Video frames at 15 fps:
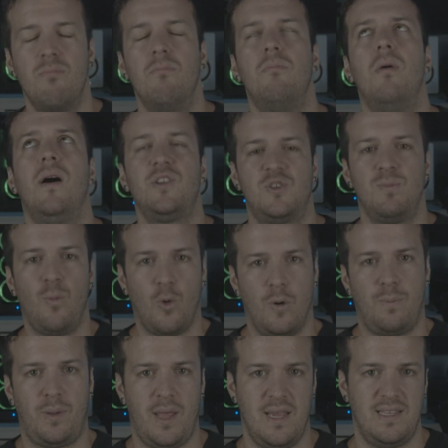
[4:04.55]
much
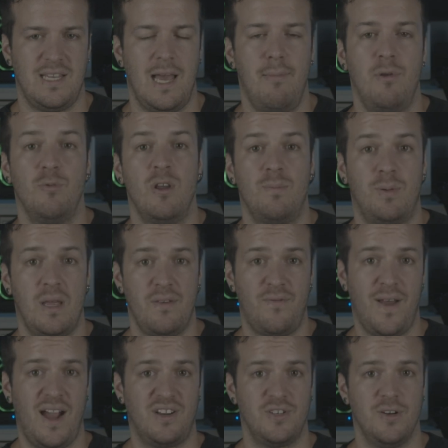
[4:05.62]
more playtime and replay
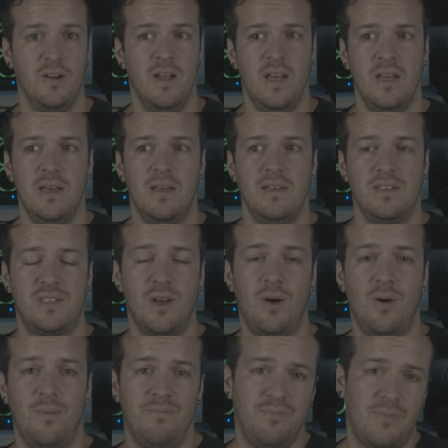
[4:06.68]
factor. So